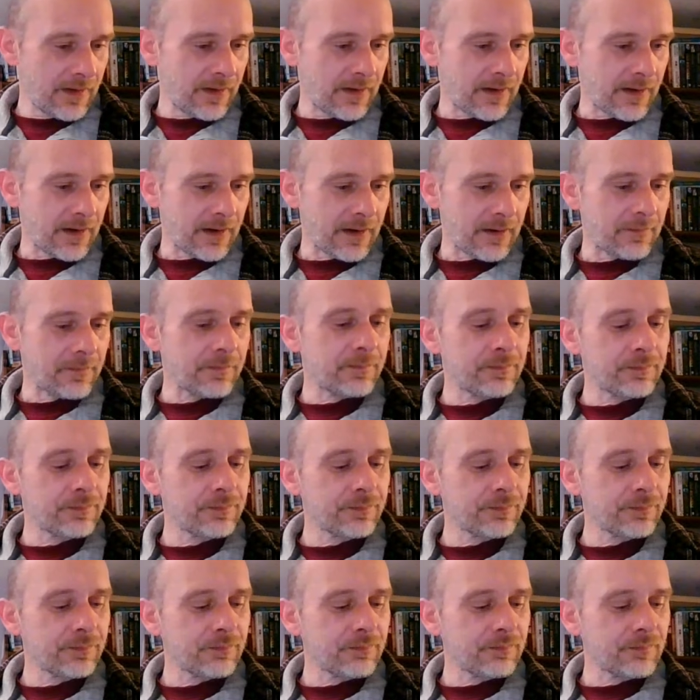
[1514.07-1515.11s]

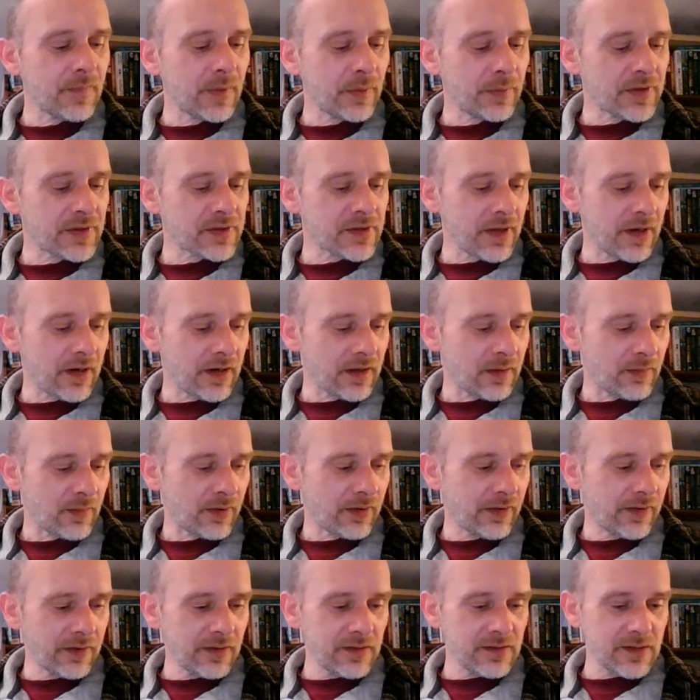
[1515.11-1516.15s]
maybe the start of the
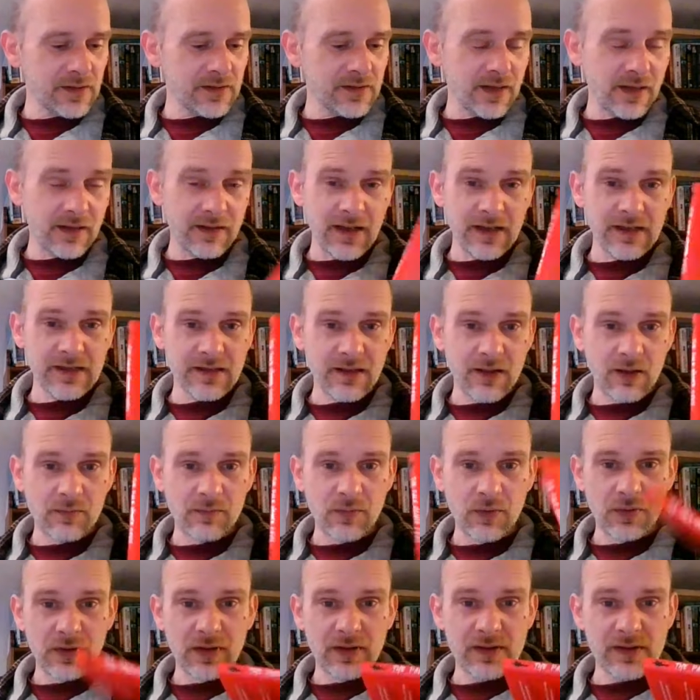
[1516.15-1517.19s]
month, because it's a nice little
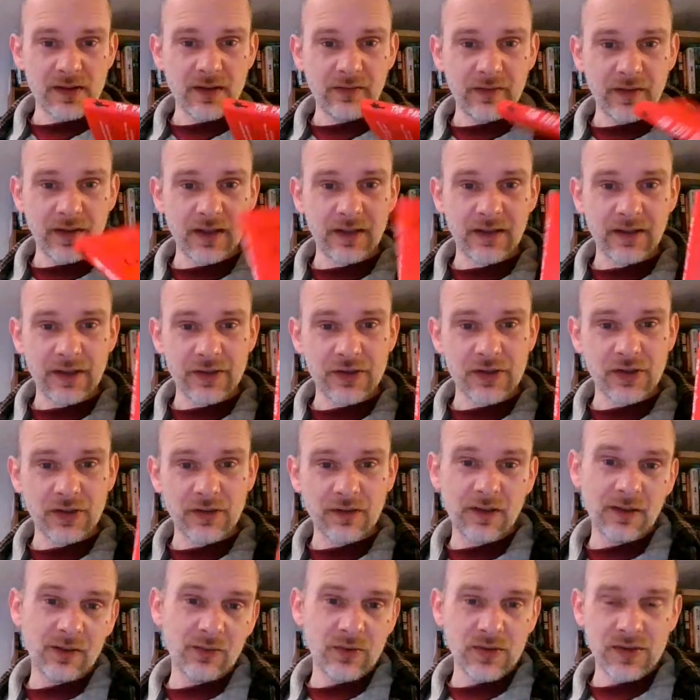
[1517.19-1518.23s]
book. It's a lovely condition
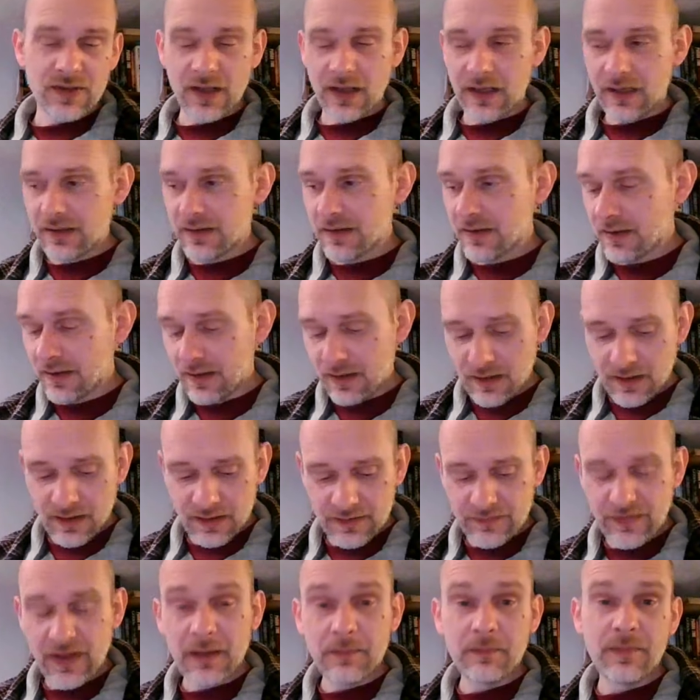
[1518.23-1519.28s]
and it looks nice.
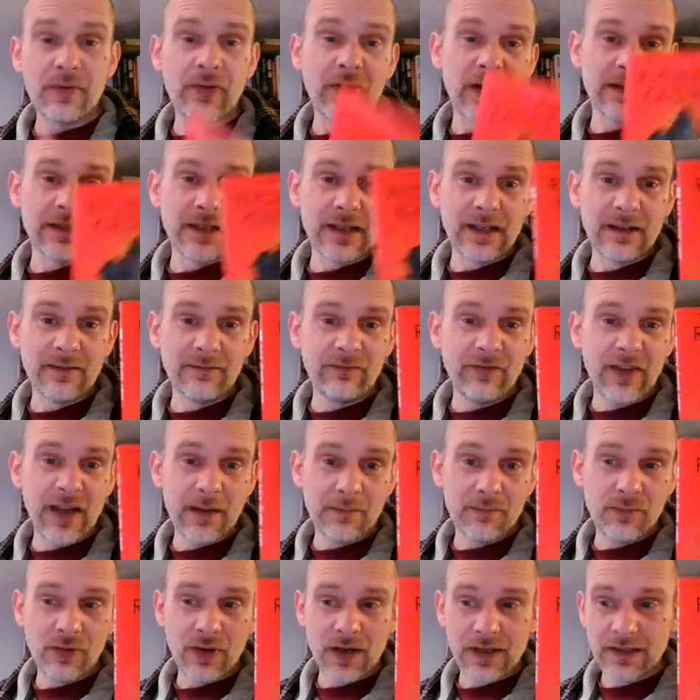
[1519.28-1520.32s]
It's very pretty, very
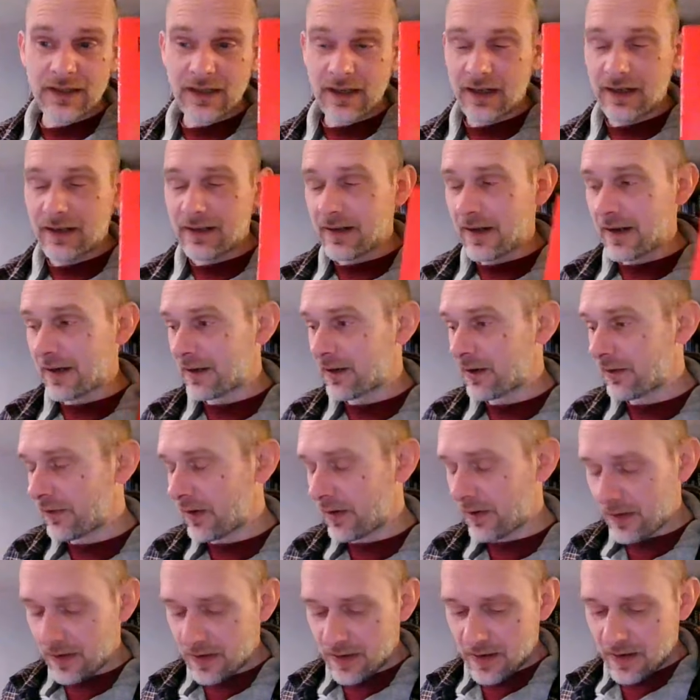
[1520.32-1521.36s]
pretty. I like that cover.
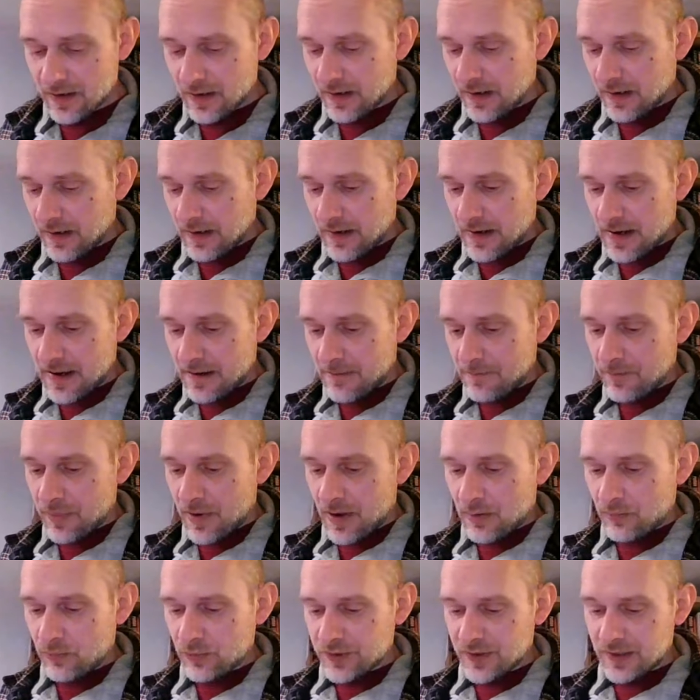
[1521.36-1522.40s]
But
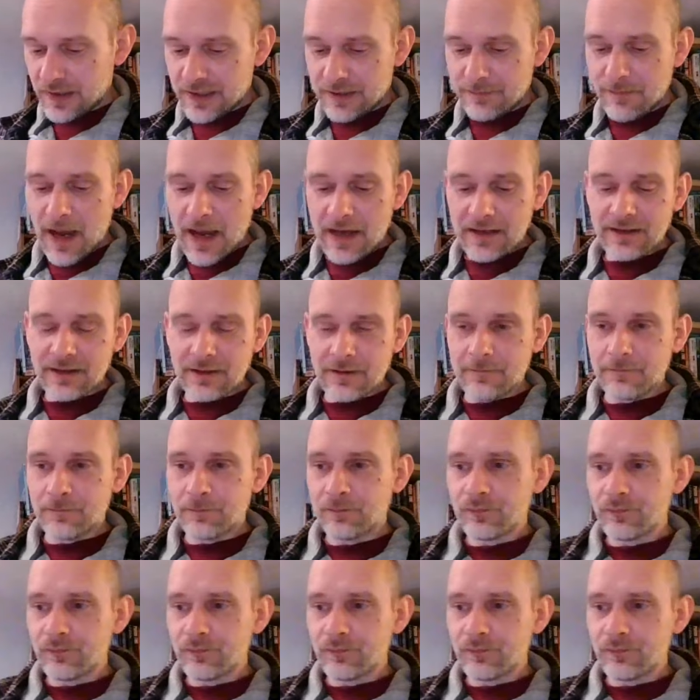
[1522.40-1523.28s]
I was expecting